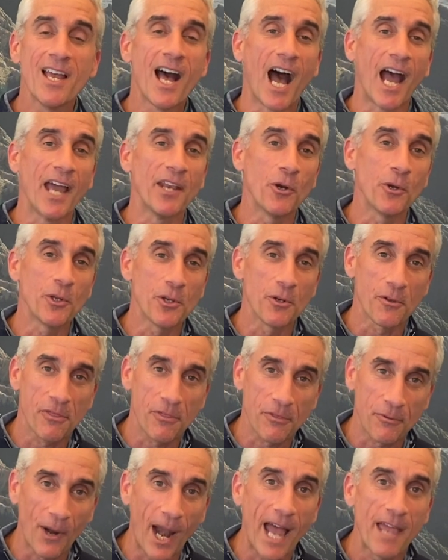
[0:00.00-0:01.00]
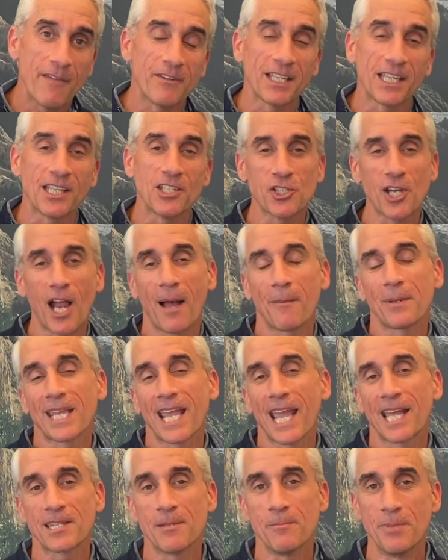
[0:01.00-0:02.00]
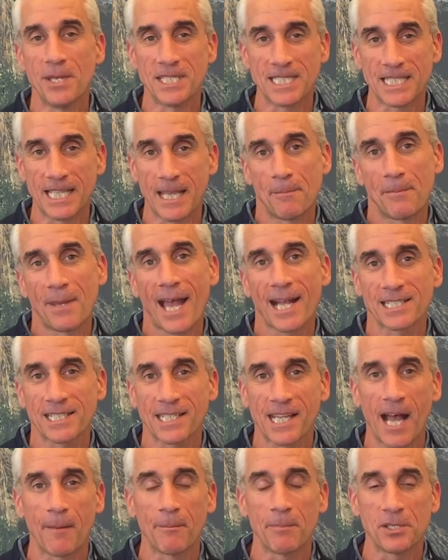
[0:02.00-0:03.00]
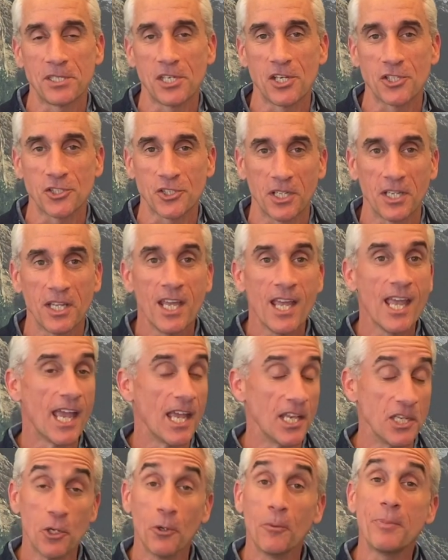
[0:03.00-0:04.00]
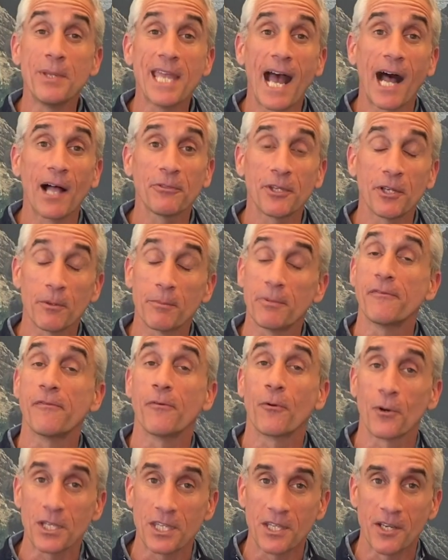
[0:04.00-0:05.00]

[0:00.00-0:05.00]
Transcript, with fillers: I know you're thriving and chomping at the bit to get back to competition, and you'll be out there before you